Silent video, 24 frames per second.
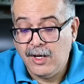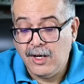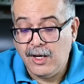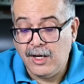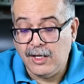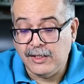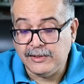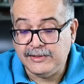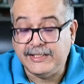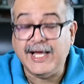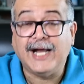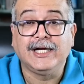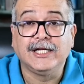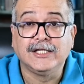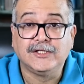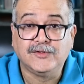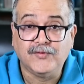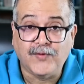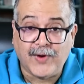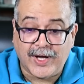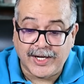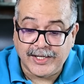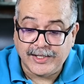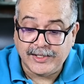Uh, that
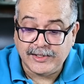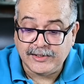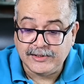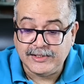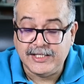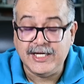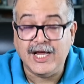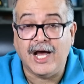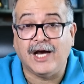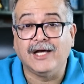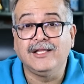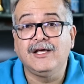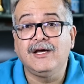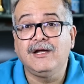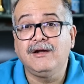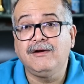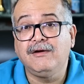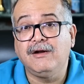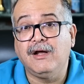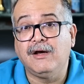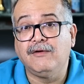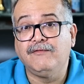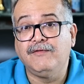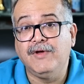is one. The
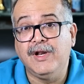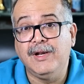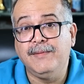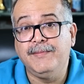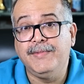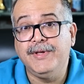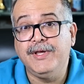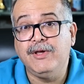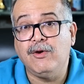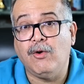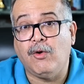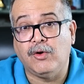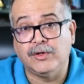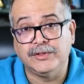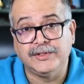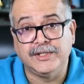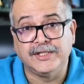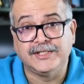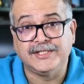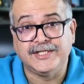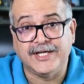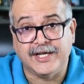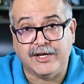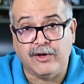other uh, will be on
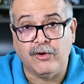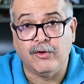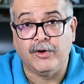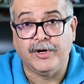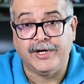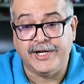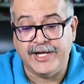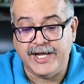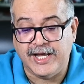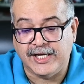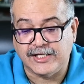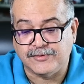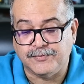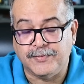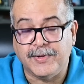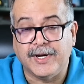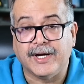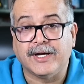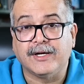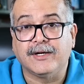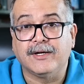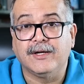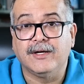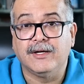the security aspect.